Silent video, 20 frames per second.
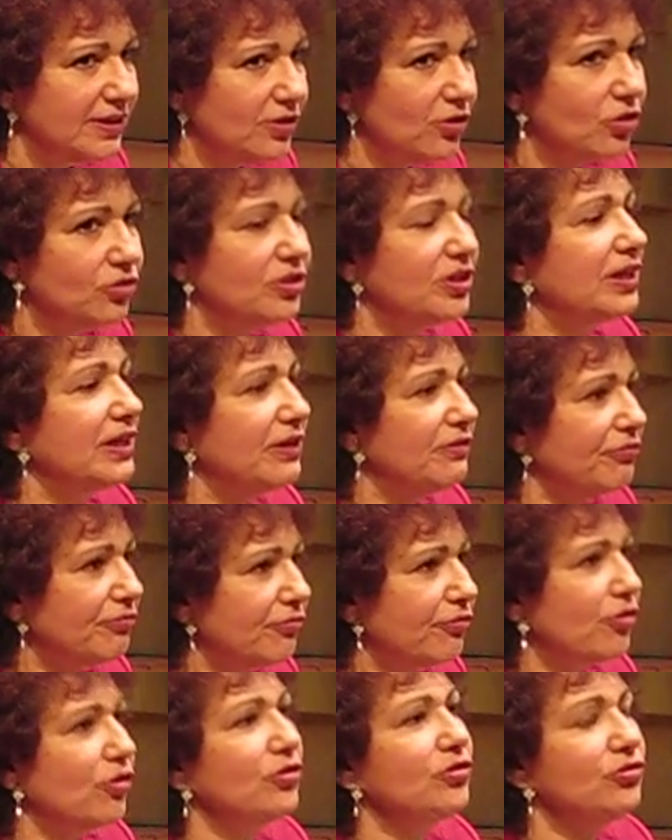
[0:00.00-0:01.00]
Not in
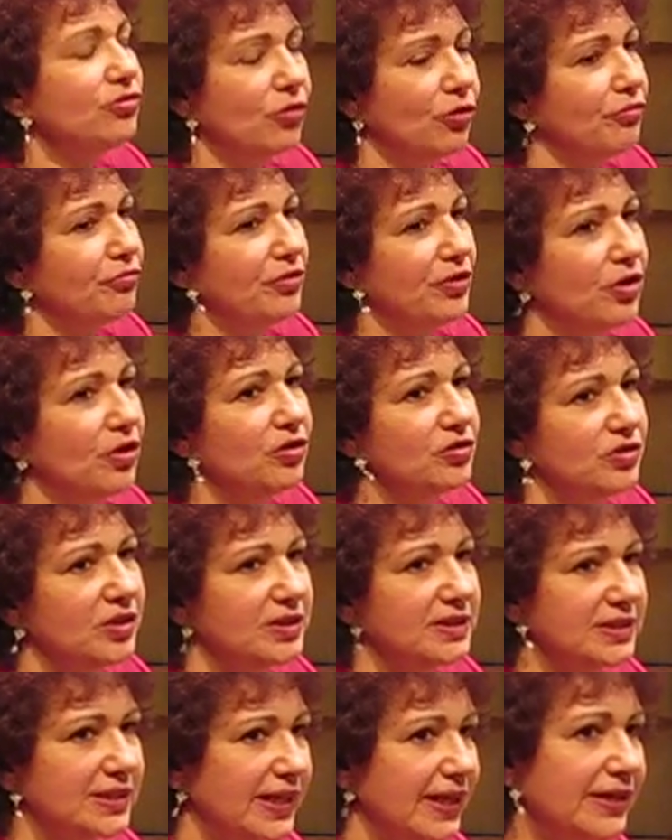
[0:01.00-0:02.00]
front of an
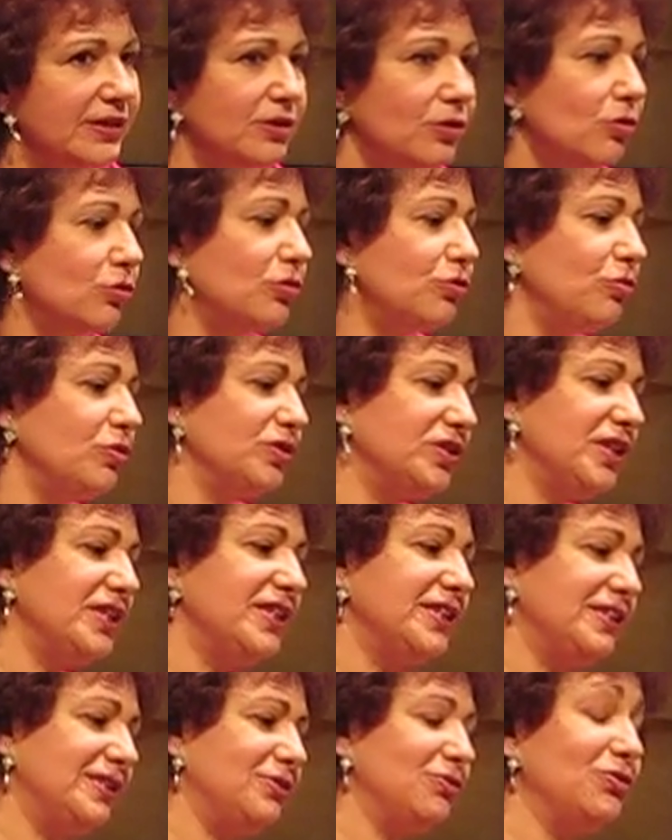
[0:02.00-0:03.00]
audience. Glenn Gould was in
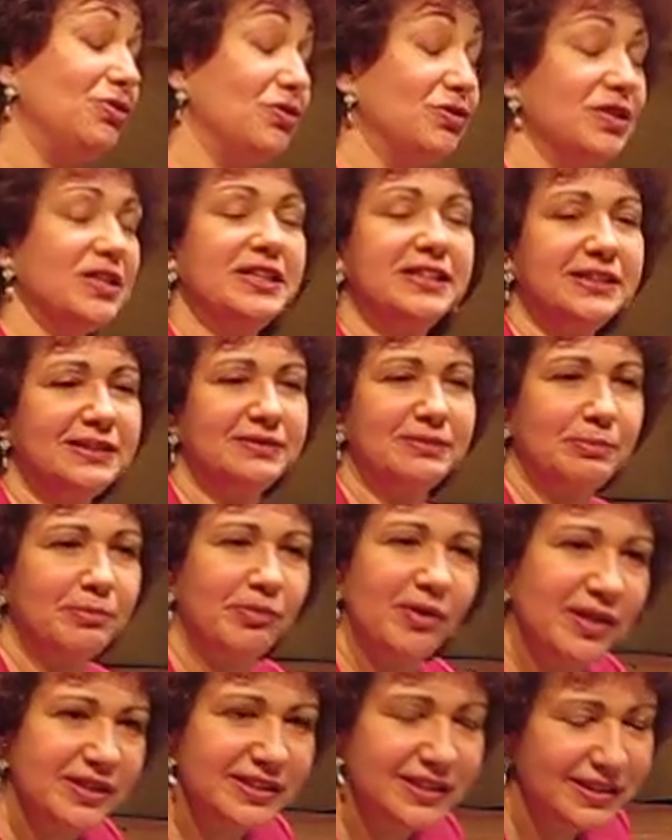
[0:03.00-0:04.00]
his studios. It's
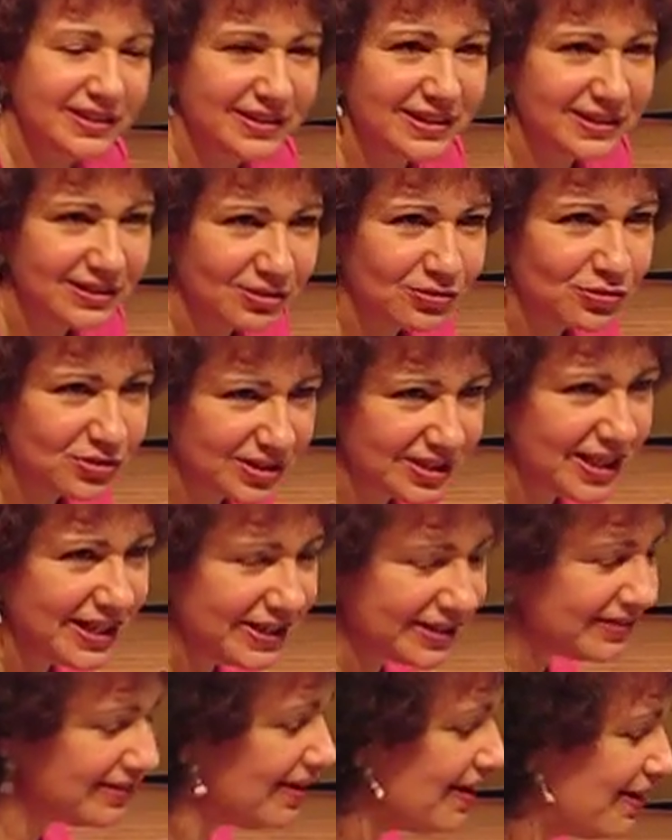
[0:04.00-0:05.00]
surprising that you
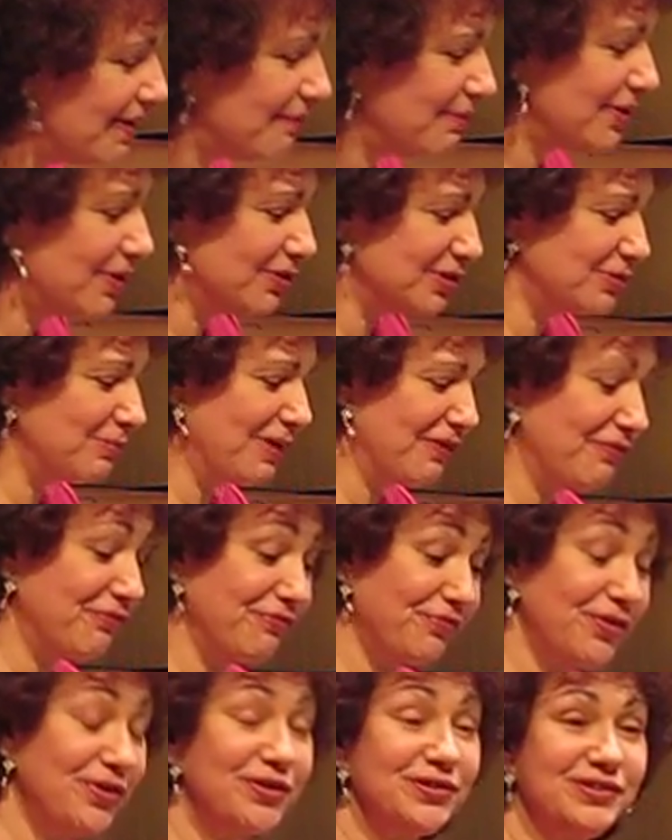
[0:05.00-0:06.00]
say it, because my
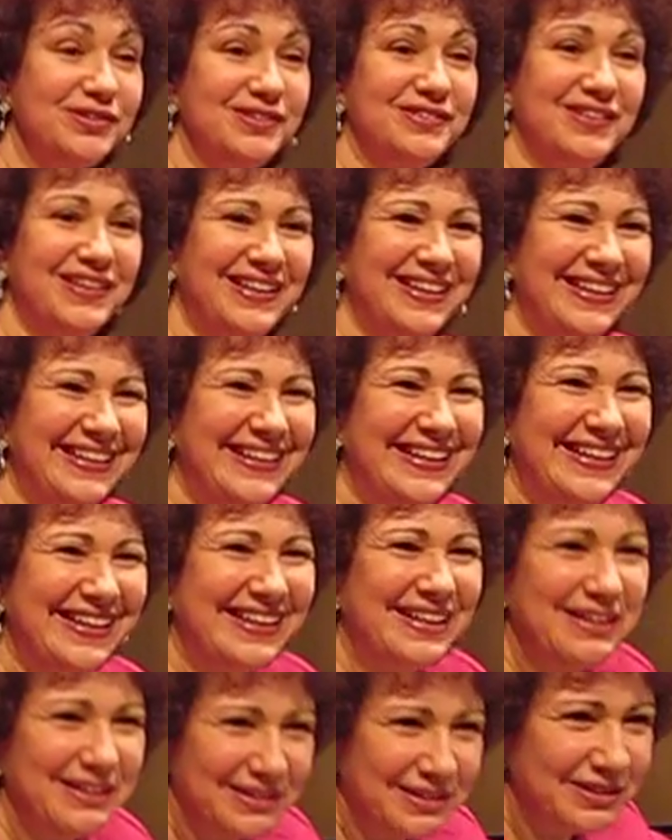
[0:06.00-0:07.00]
first...
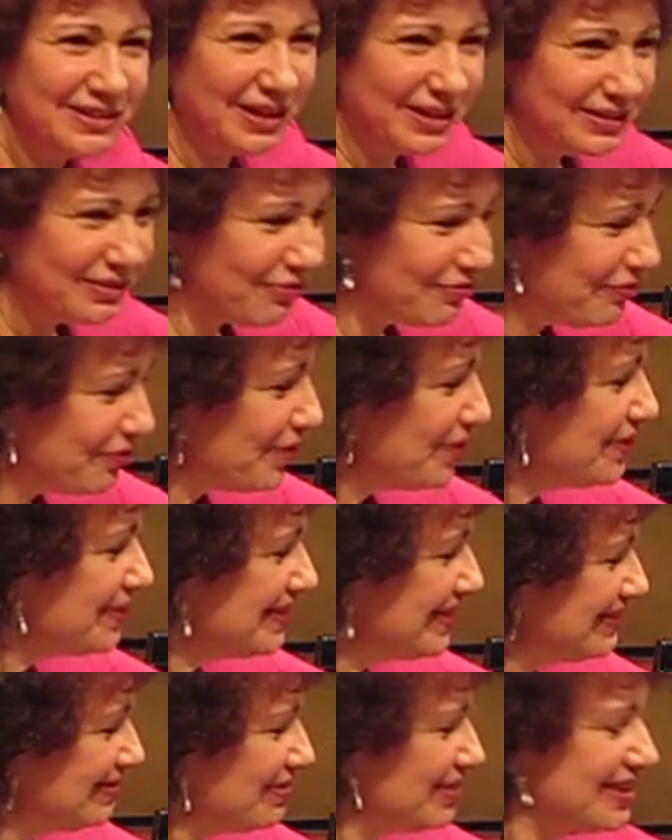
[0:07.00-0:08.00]
The
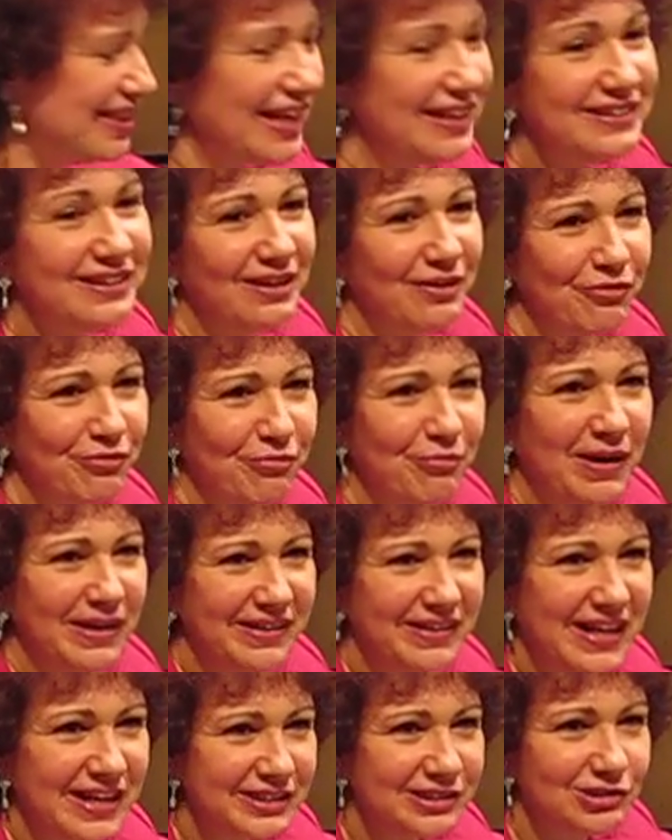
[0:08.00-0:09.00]
first recital of my
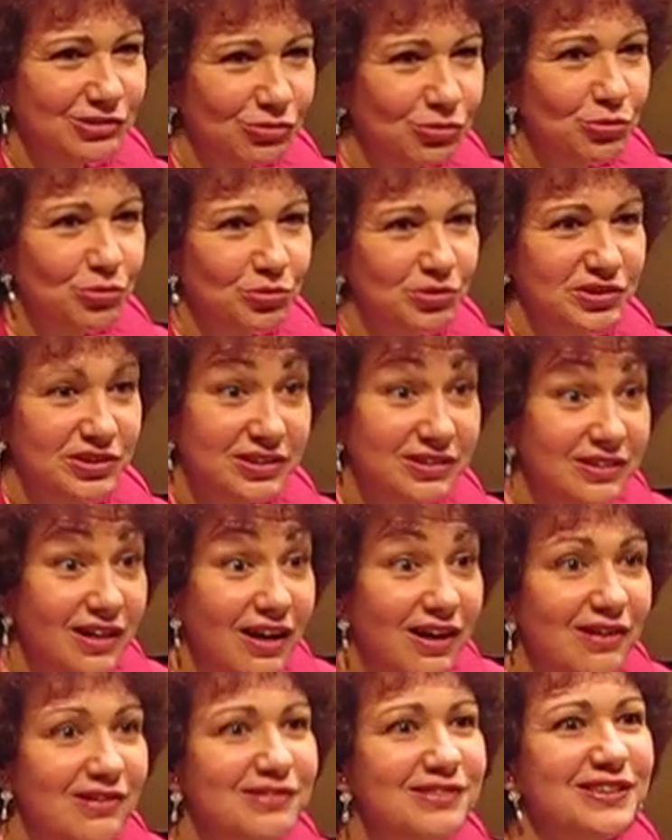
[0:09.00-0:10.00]
next tour
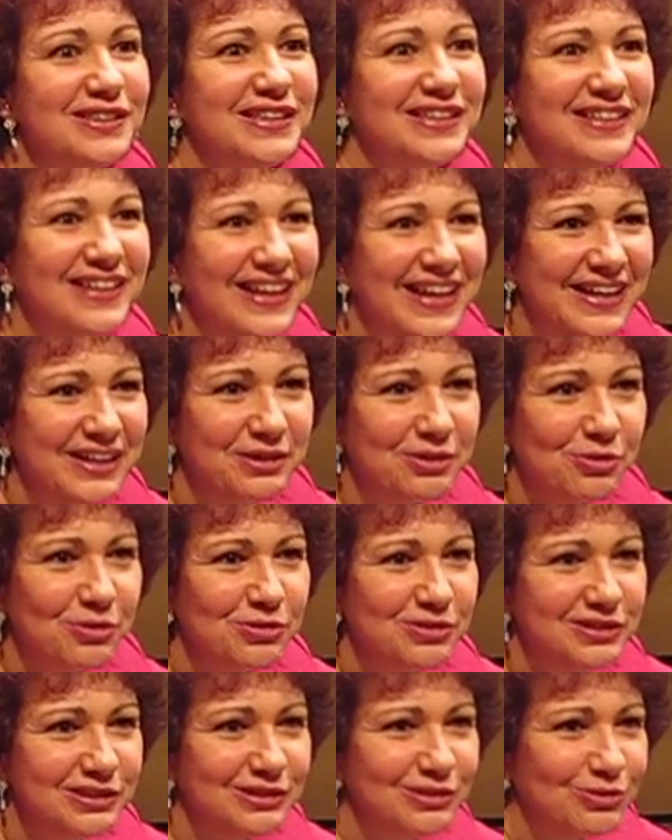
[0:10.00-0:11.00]
starts in Glenn
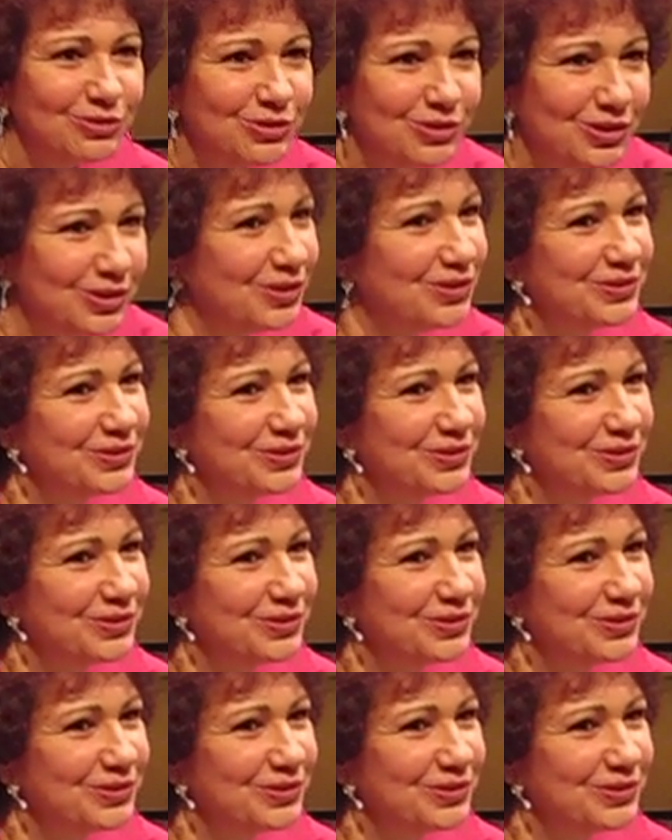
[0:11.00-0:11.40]
Gould's studio.